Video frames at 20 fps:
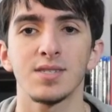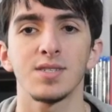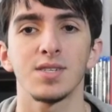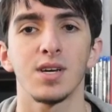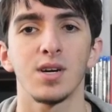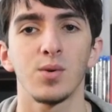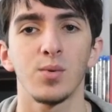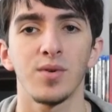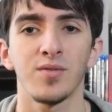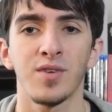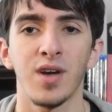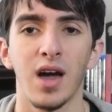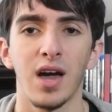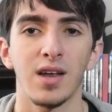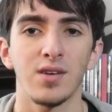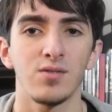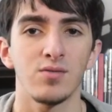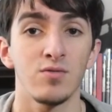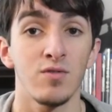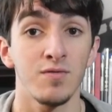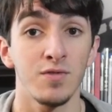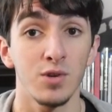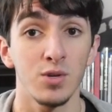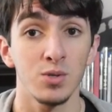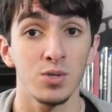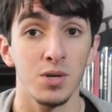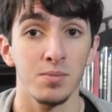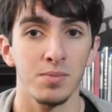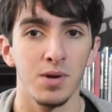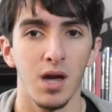You know, we've got
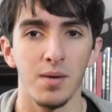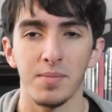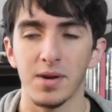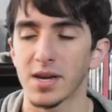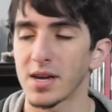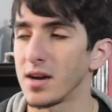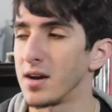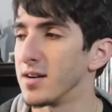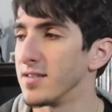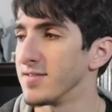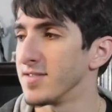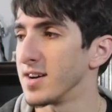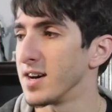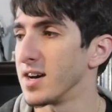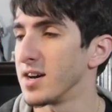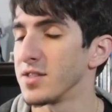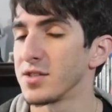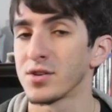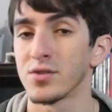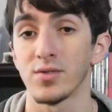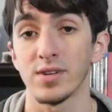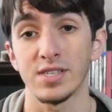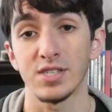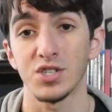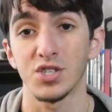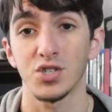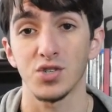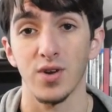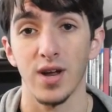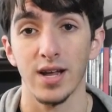reviews upcoming of uh, The Greasy
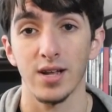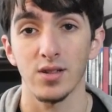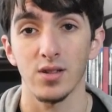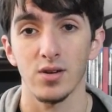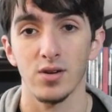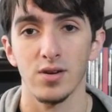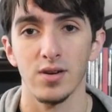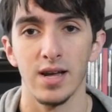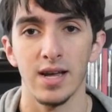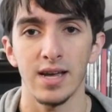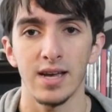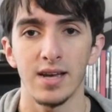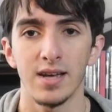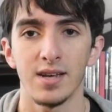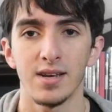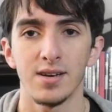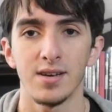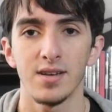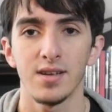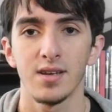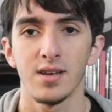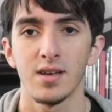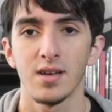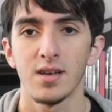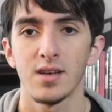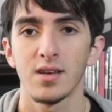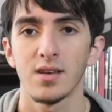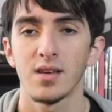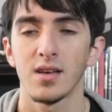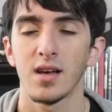Strangler and
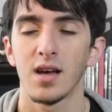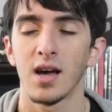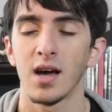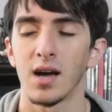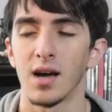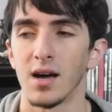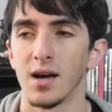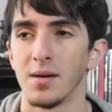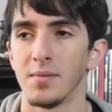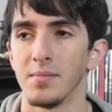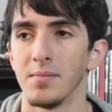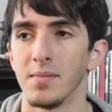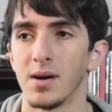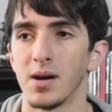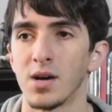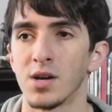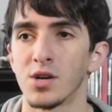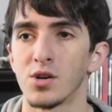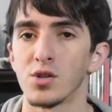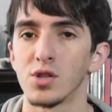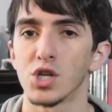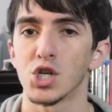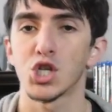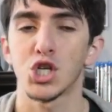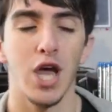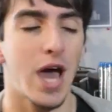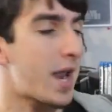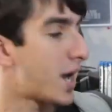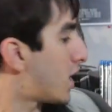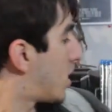um, Under the
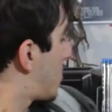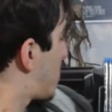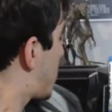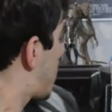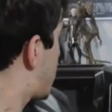Shadow